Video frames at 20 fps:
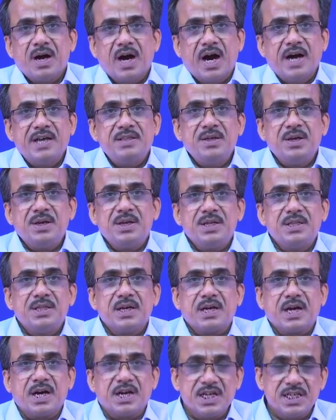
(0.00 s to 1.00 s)
either in
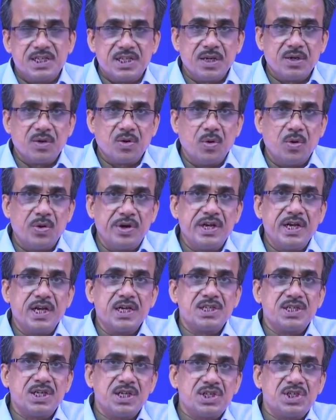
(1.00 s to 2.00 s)
the Cartesian
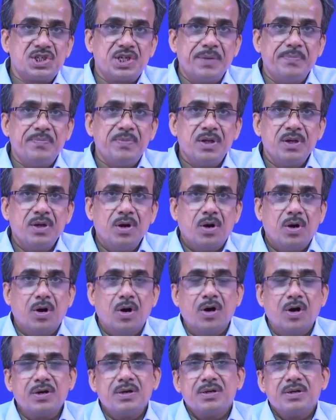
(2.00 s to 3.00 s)
coordinate system
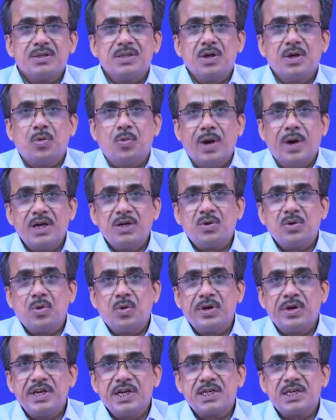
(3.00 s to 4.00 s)
or the world
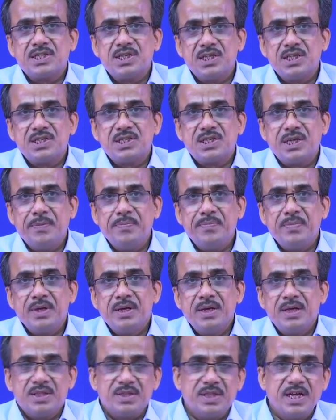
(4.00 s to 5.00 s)
coordinate system
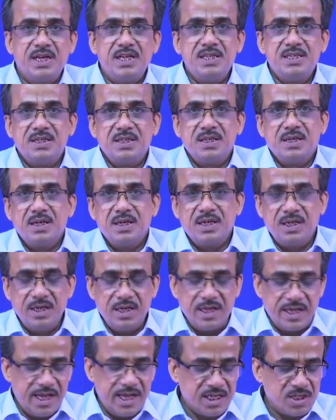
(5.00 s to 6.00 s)
that is
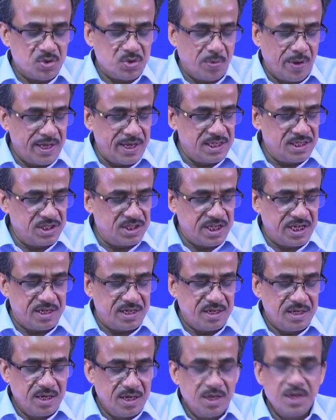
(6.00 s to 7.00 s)
in x, y and z.
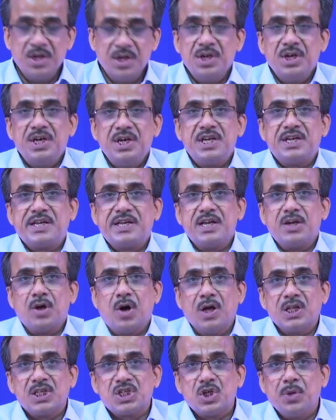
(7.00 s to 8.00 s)
It can
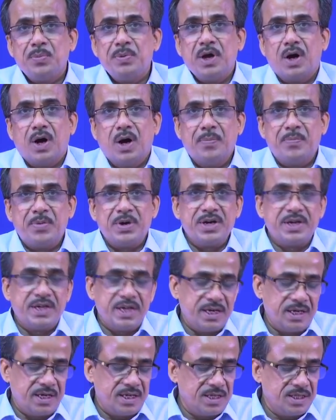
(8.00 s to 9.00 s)
also be
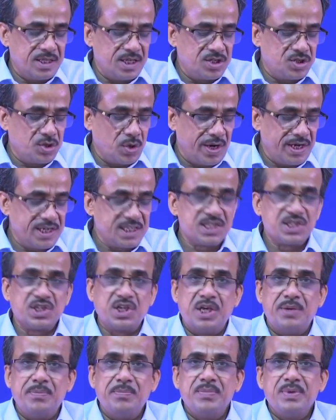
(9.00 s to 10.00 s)
operated in the joint
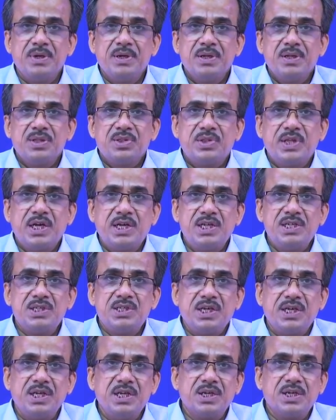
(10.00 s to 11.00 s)
scheme that
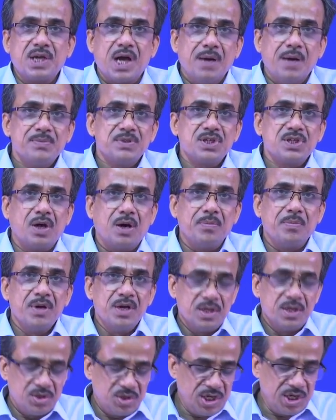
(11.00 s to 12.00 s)
is in terms of
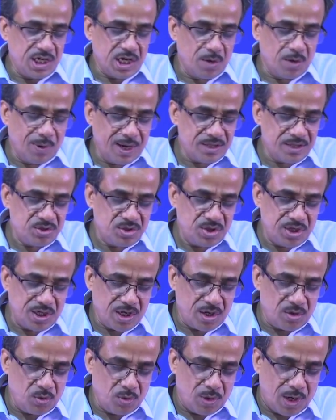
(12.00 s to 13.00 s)
theta 1,
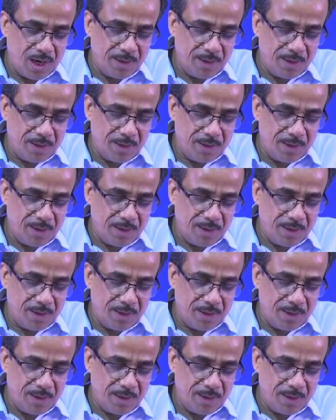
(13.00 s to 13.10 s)
theta 2